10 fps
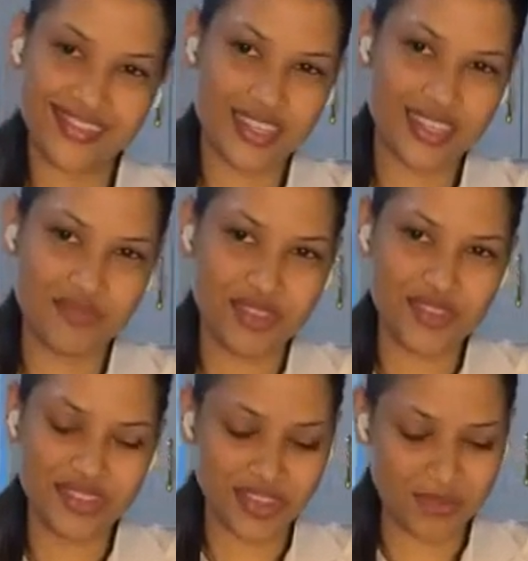Okay, let me know
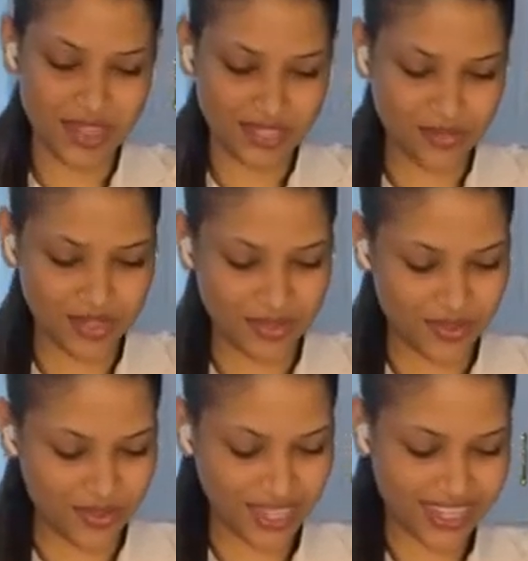in the comments below
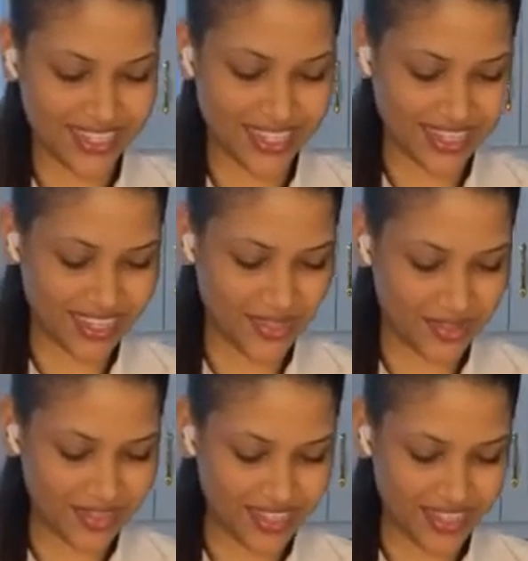if you guys like
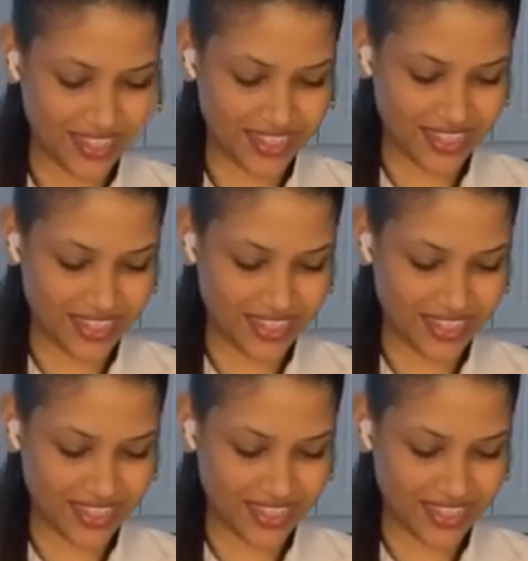tacos.